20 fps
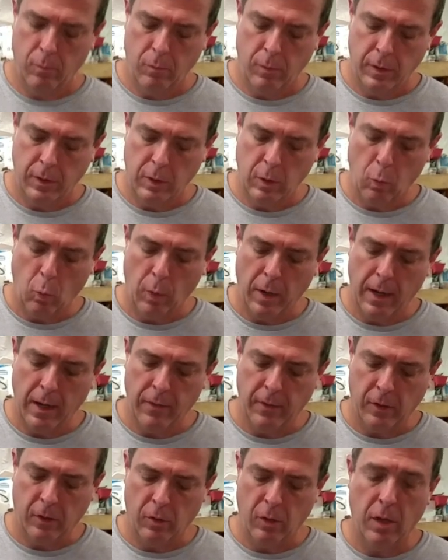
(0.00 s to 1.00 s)
you know, wear
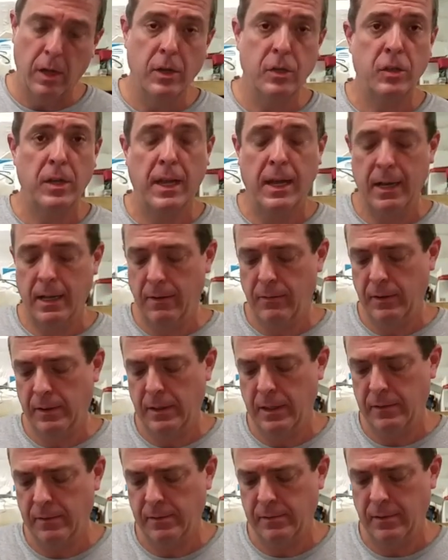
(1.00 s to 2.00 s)
the crush out of it,
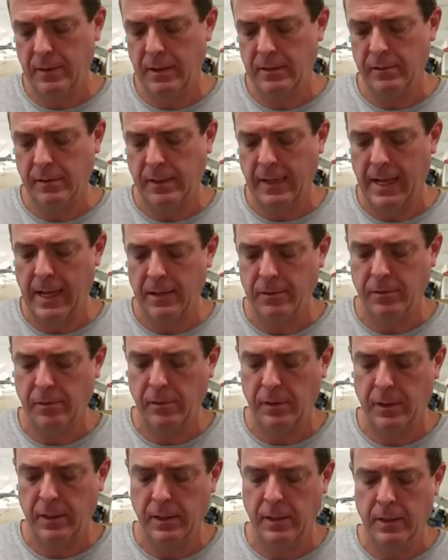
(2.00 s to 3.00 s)
because it's a castle
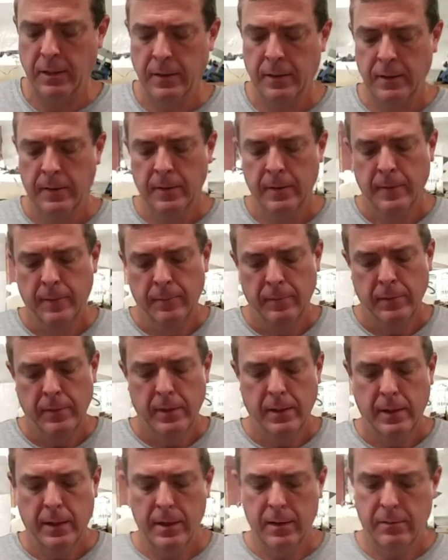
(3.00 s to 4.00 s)
nut,
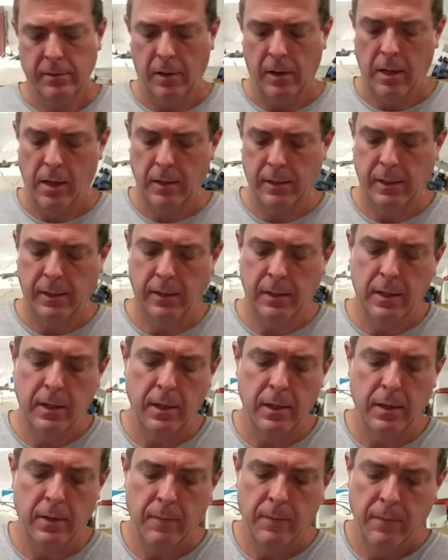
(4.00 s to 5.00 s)
and it's a locking
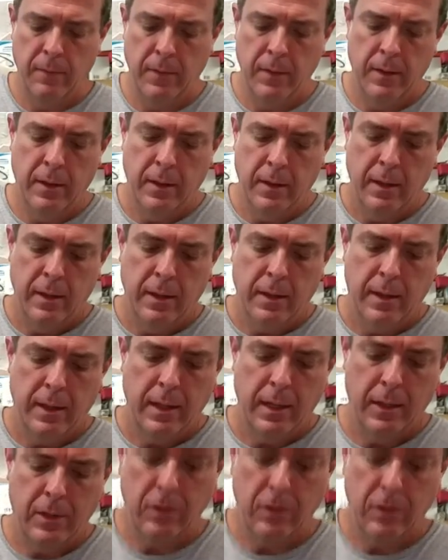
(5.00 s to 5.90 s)
nut. And